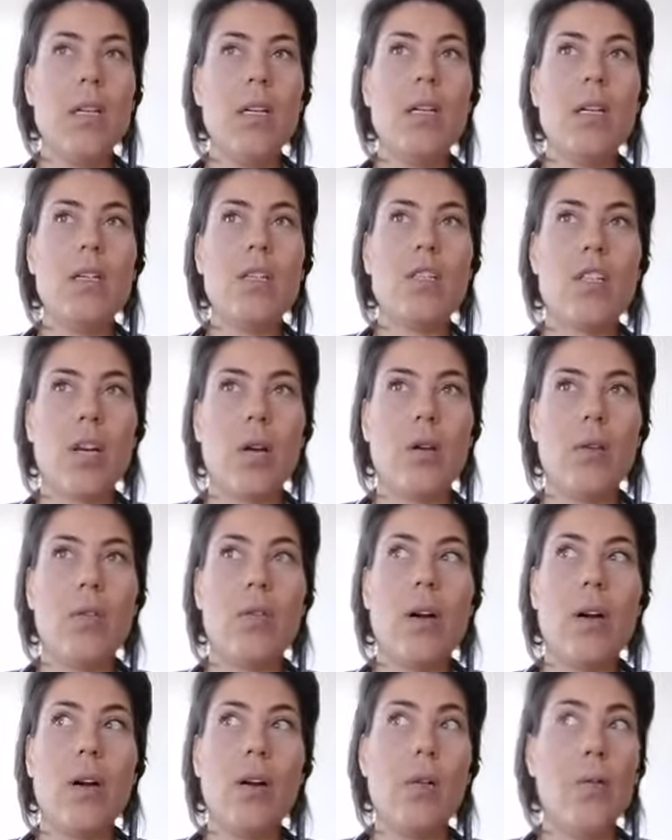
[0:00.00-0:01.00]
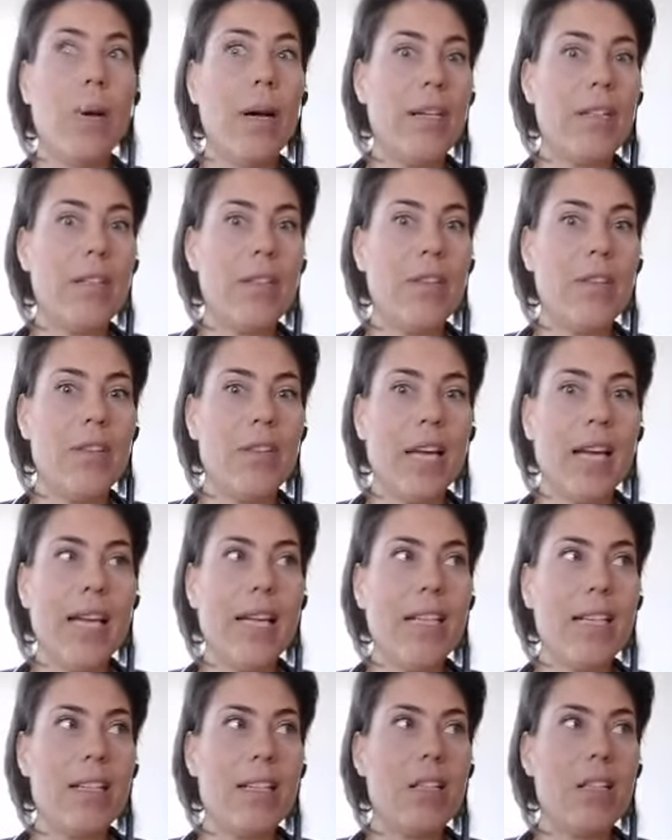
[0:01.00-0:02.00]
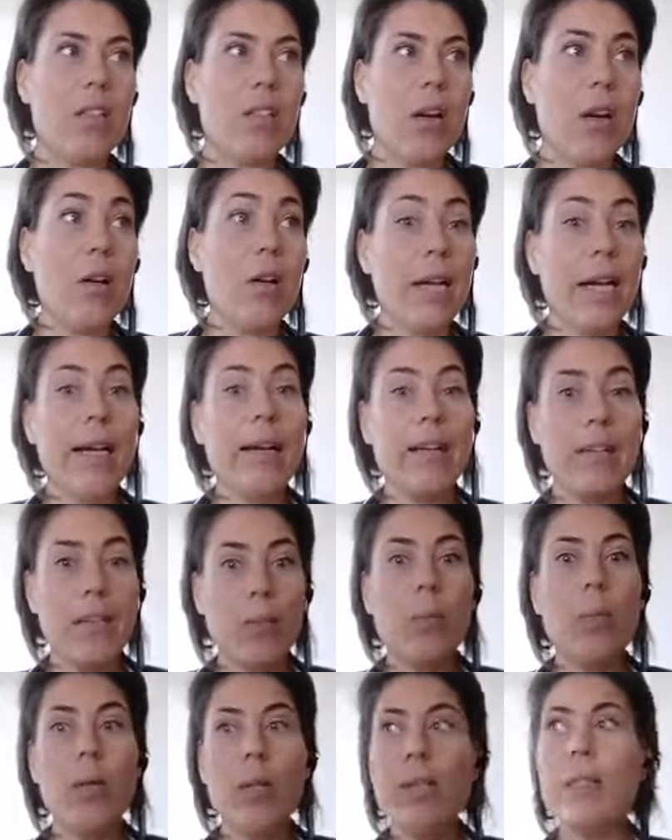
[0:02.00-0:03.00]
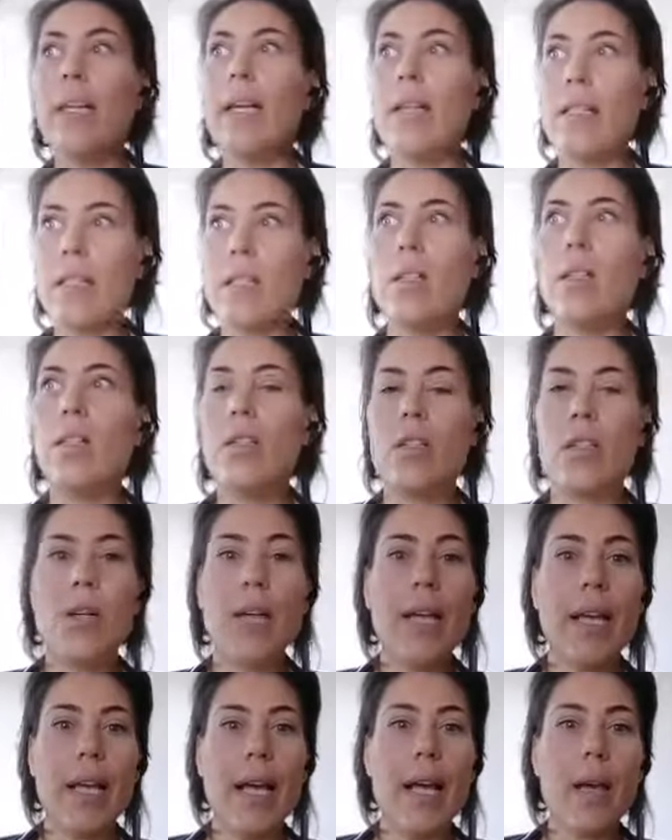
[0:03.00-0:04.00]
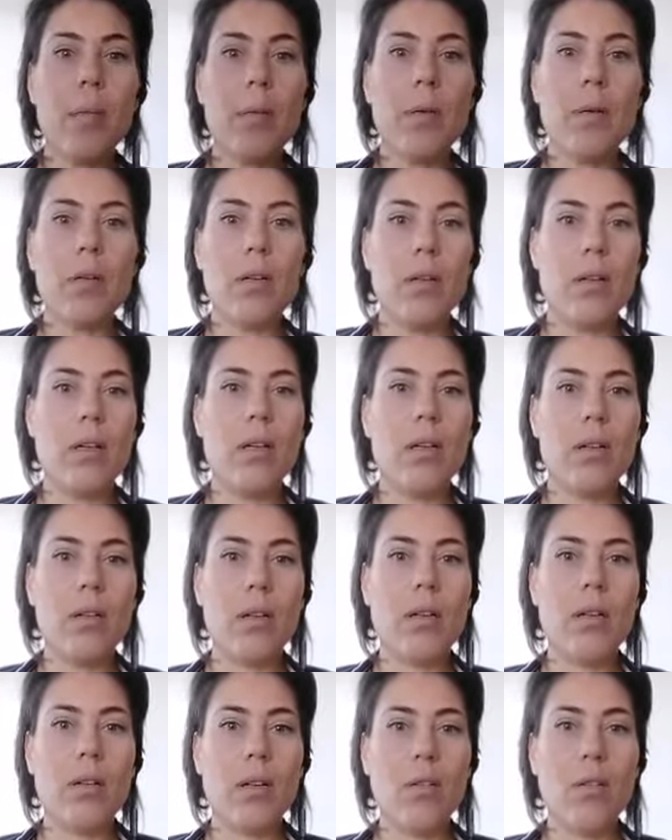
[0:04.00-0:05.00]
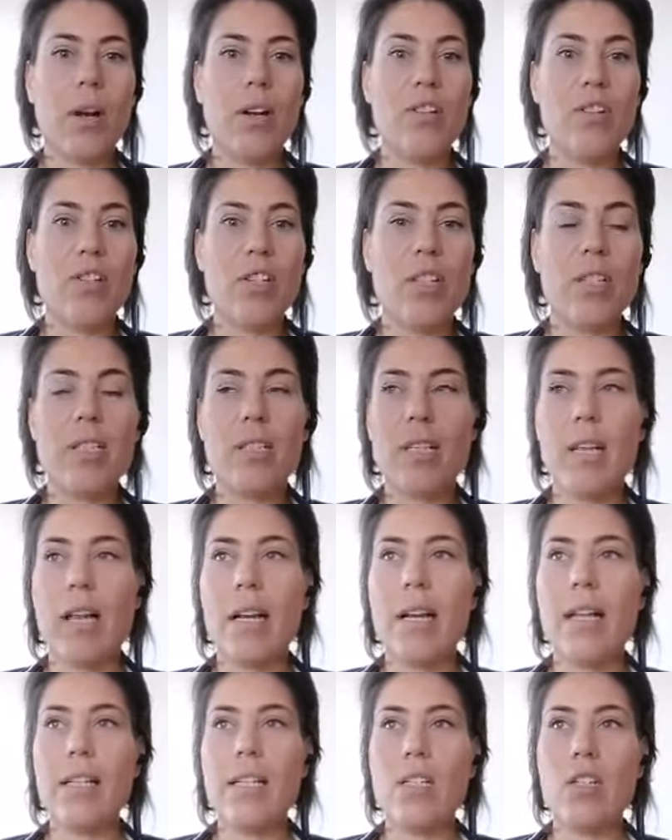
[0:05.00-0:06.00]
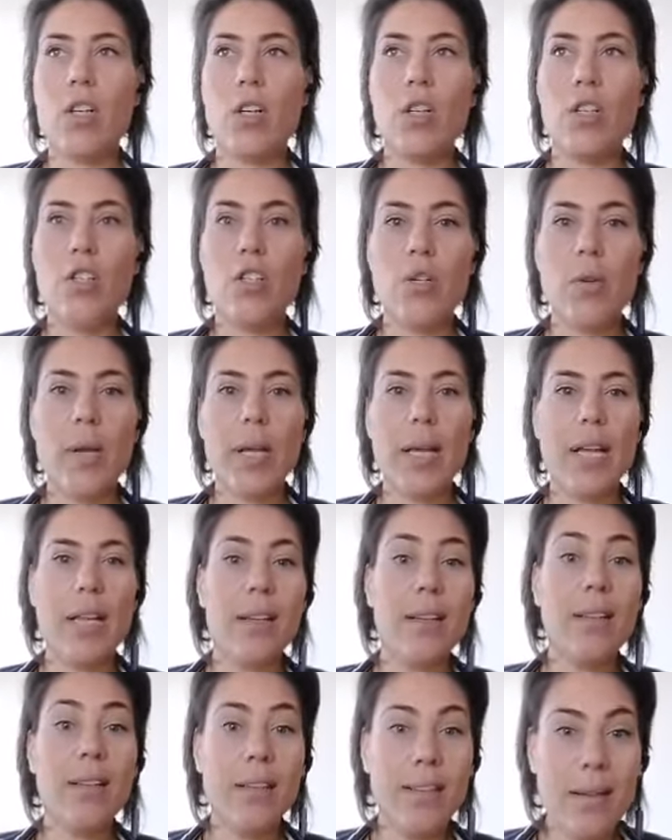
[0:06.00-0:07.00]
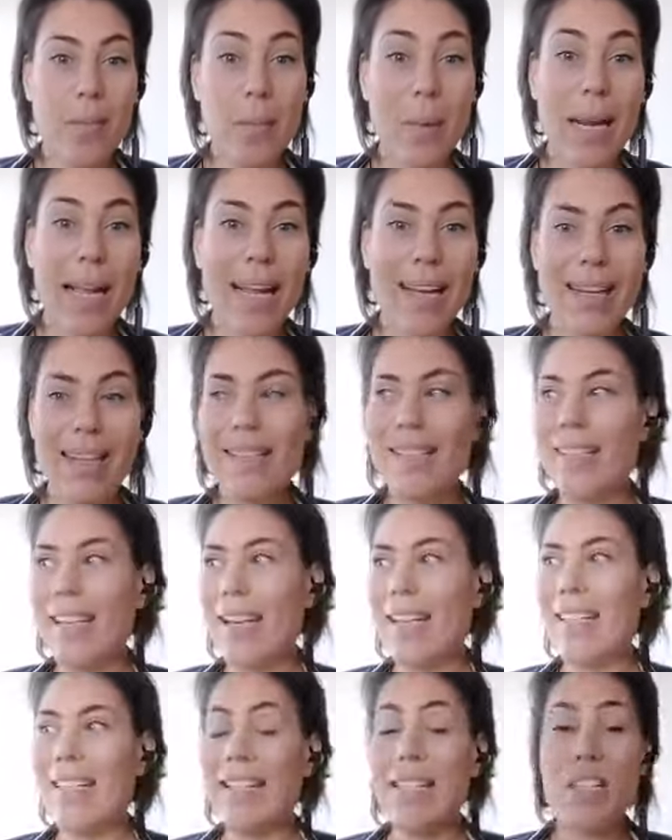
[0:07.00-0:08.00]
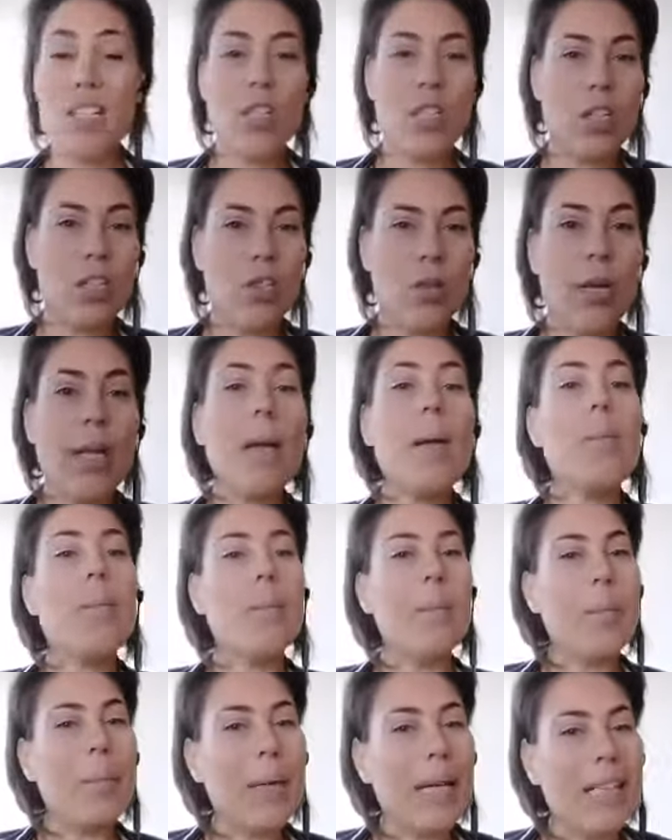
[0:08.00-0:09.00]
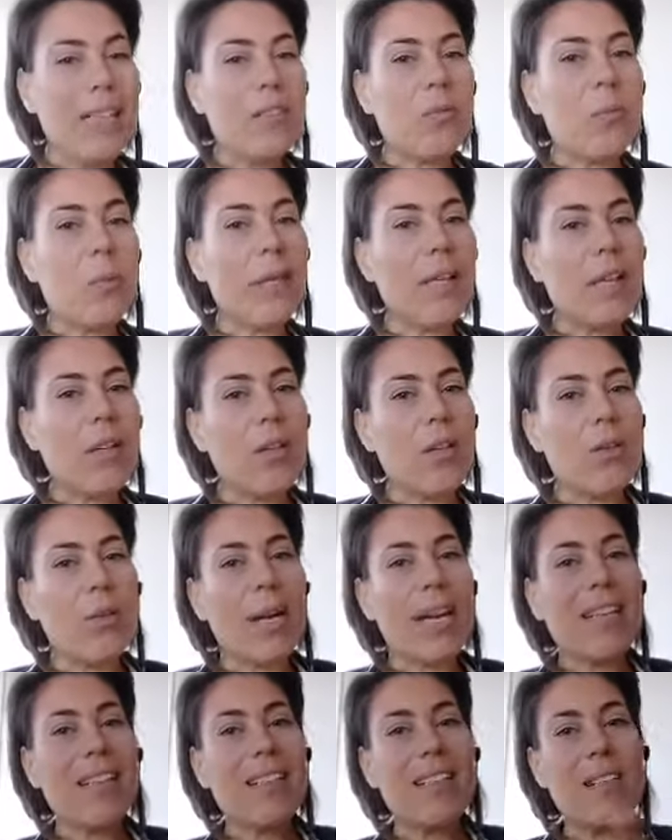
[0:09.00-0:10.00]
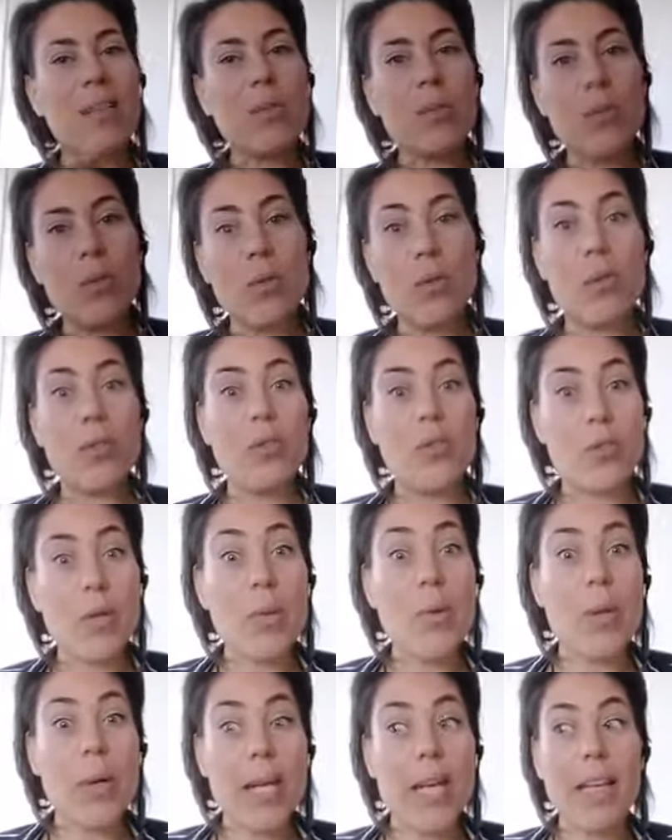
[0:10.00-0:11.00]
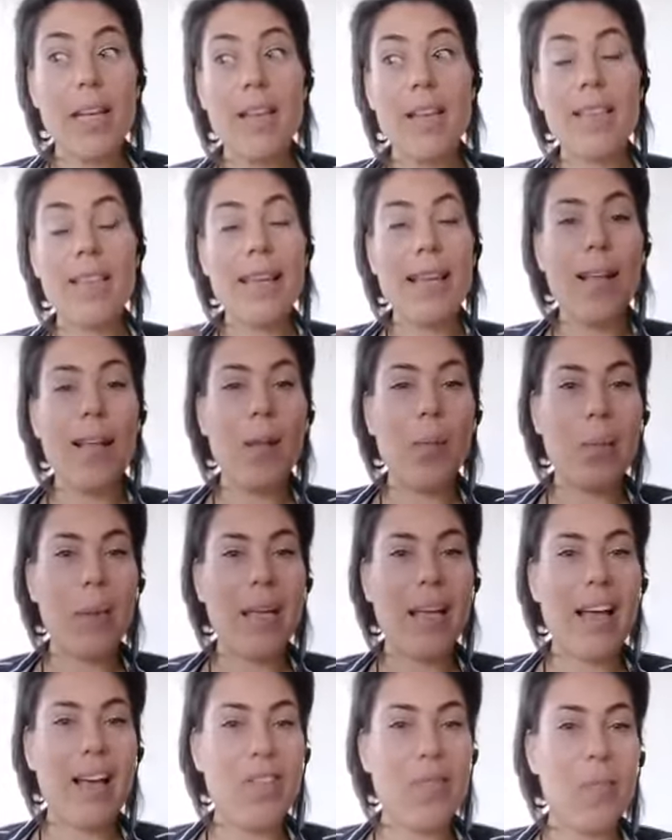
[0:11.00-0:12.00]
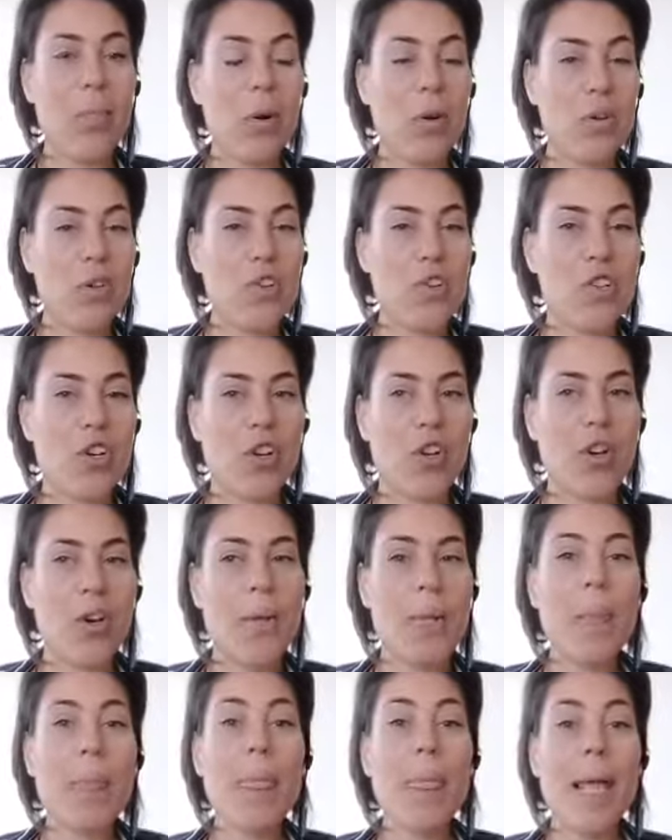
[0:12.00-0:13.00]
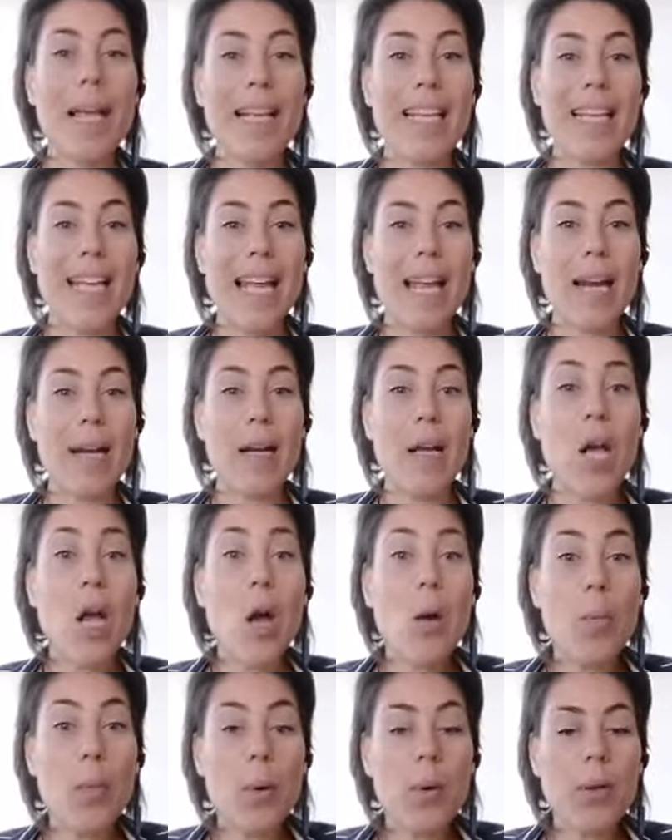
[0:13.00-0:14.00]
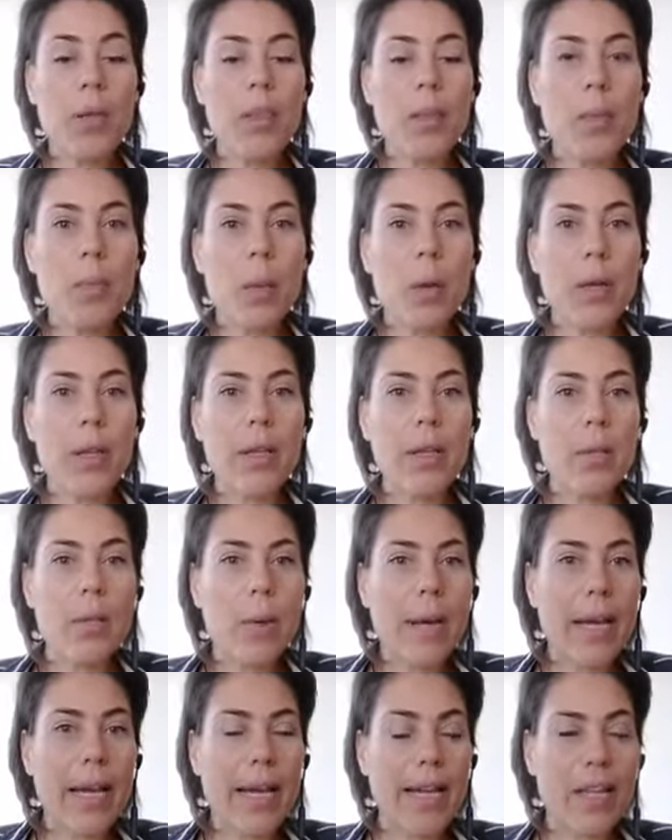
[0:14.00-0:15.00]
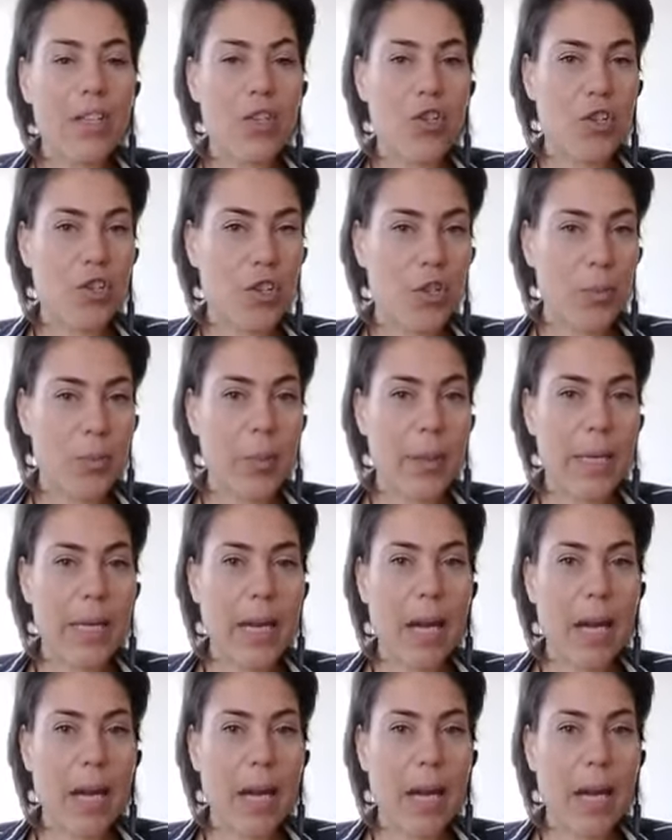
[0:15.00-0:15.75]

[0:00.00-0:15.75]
So the only way to do that is to, okay, well, let's start doing ab crunches, and let's start doing planks, and let's start doing, but we correct it with doing the LPF posture again, putting the body the way it should be.